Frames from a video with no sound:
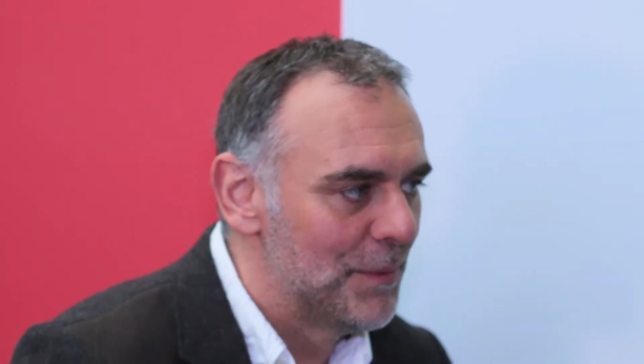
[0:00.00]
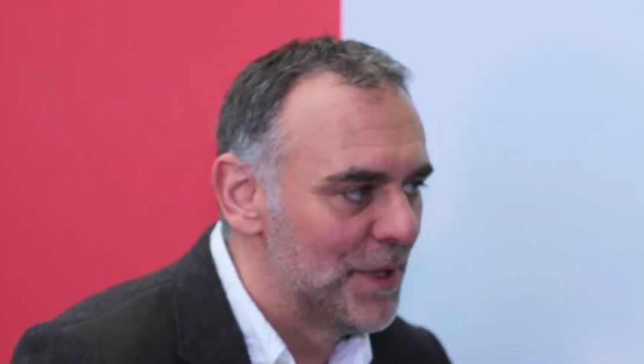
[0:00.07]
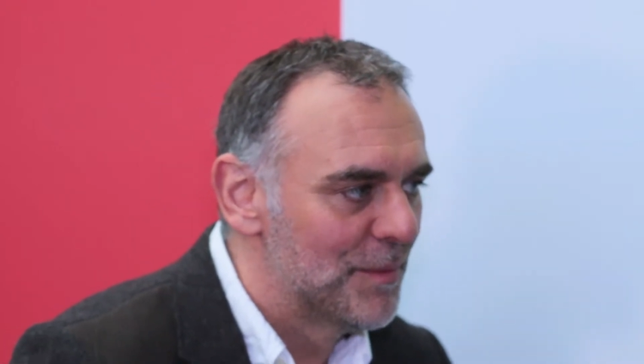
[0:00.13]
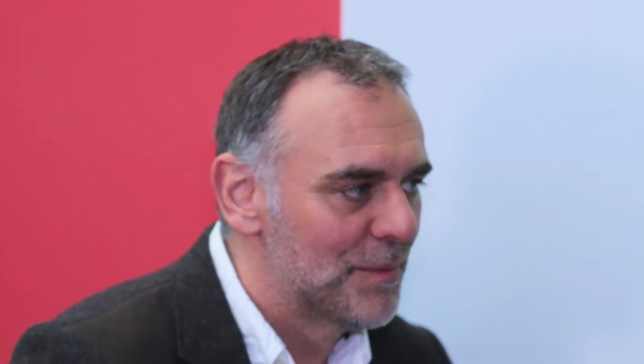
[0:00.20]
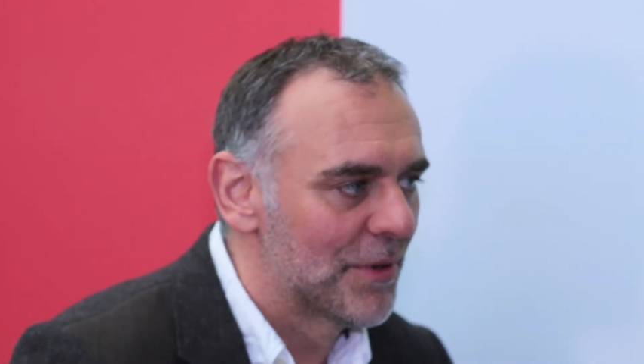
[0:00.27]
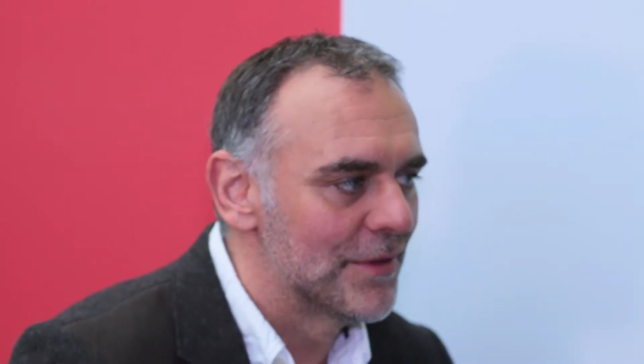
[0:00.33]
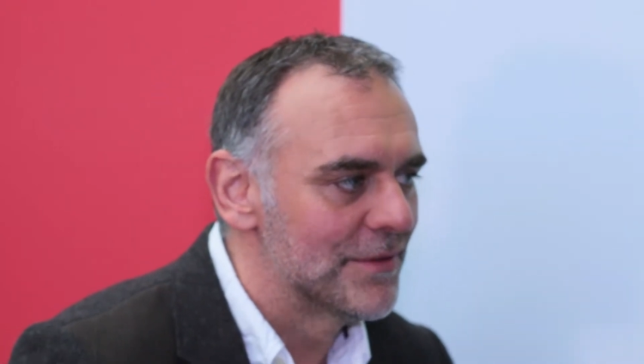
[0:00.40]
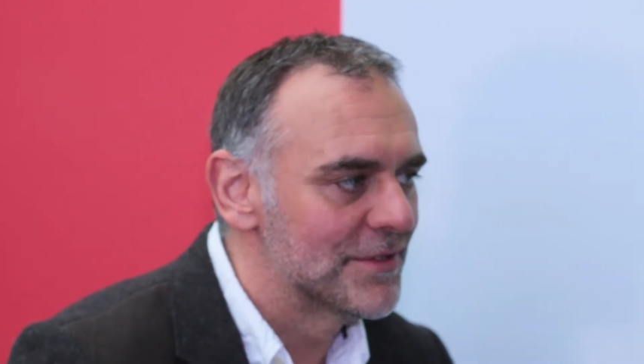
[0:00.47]
we
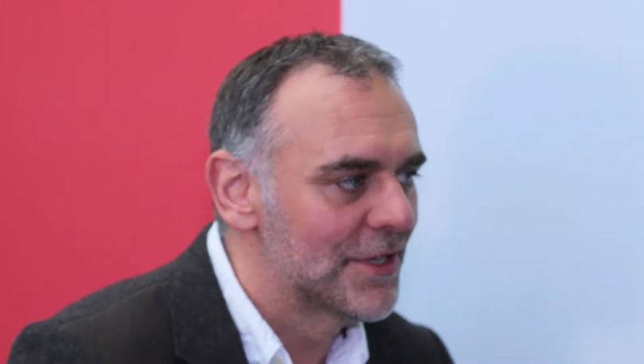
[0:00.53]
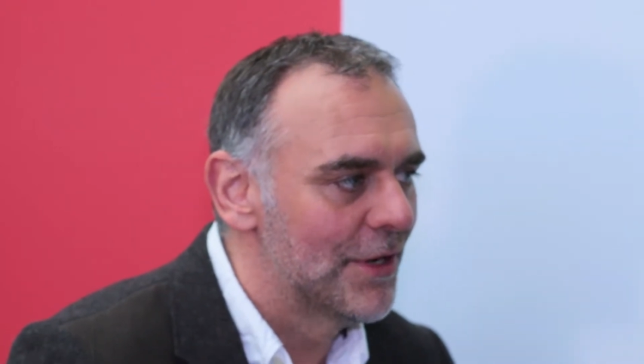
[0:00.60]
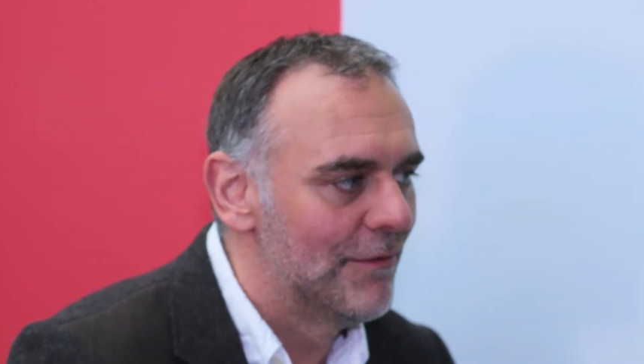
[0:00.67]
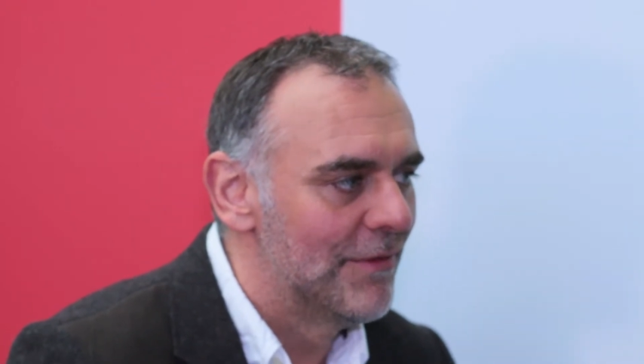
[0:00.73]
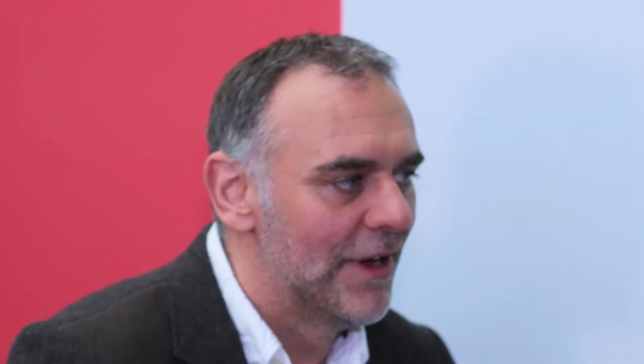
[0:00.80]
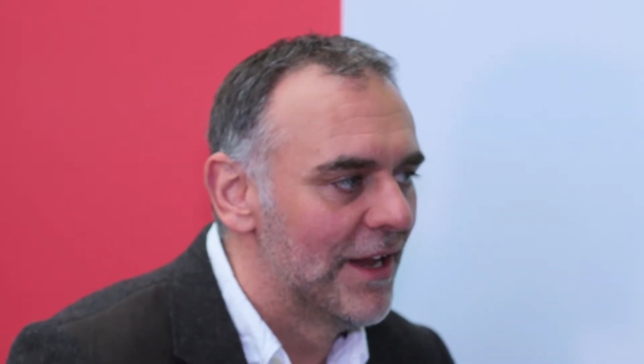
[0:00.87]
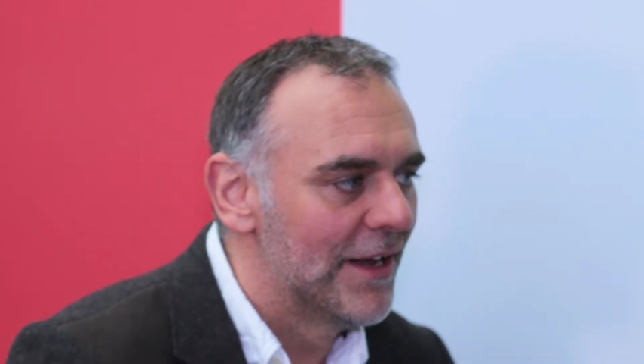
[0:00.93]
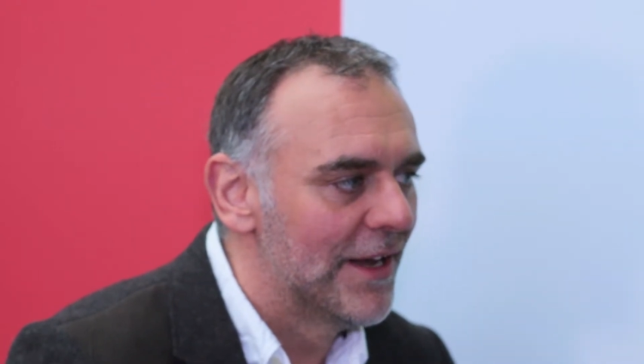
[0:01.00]
approached
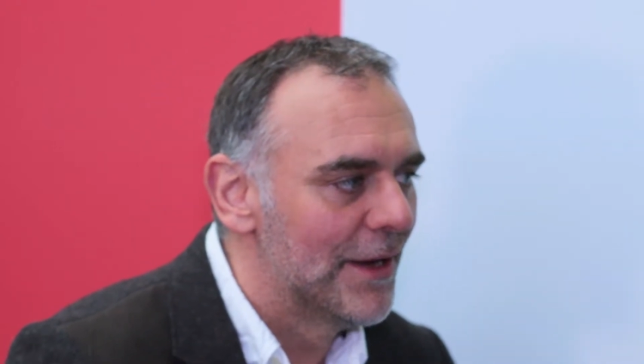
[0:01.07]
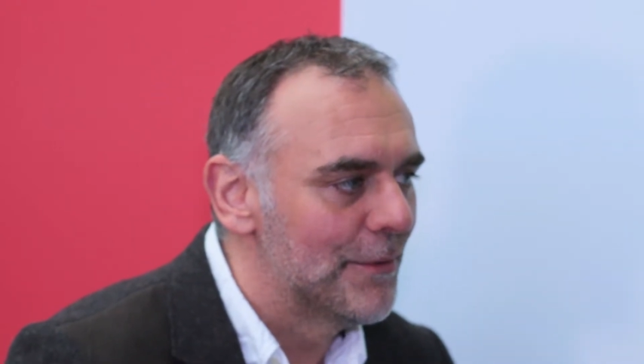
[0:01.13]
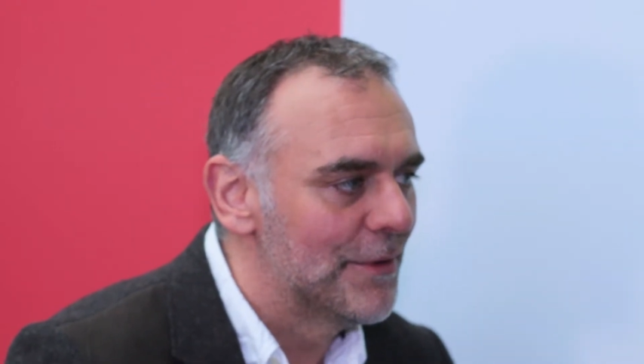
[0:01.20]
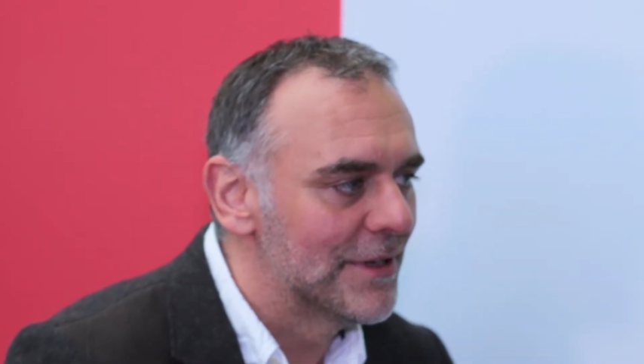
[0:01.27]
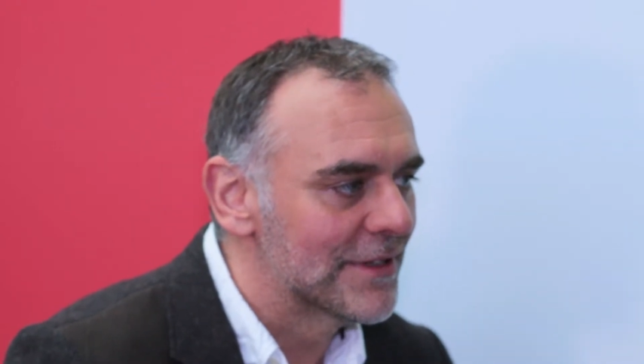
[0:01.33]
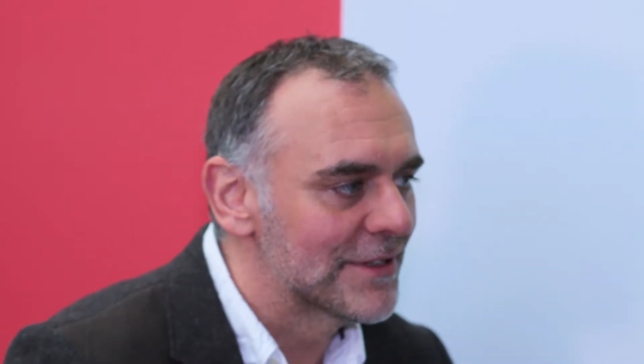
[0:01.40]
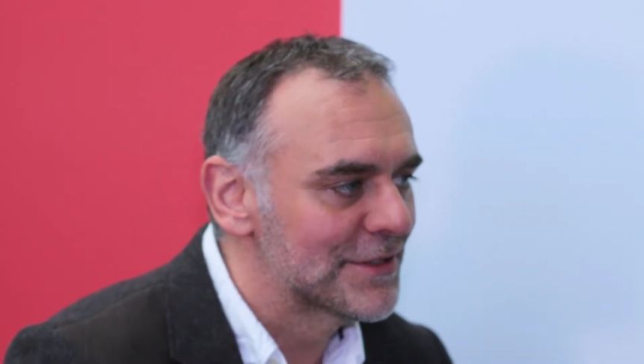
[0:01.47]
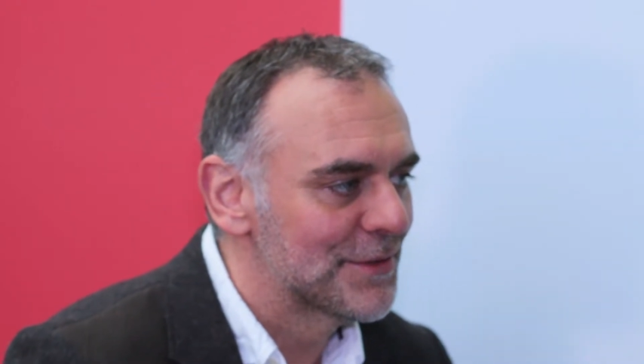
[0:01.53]
Conveyor
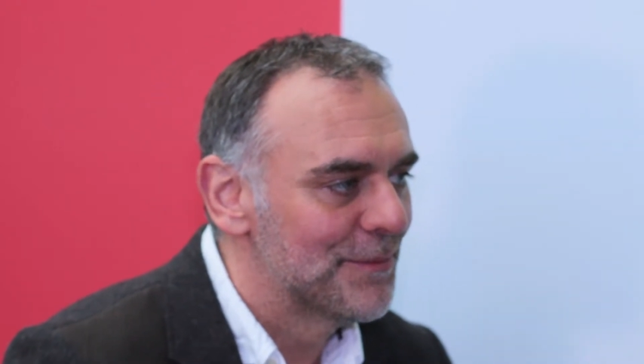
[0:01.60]
Networks.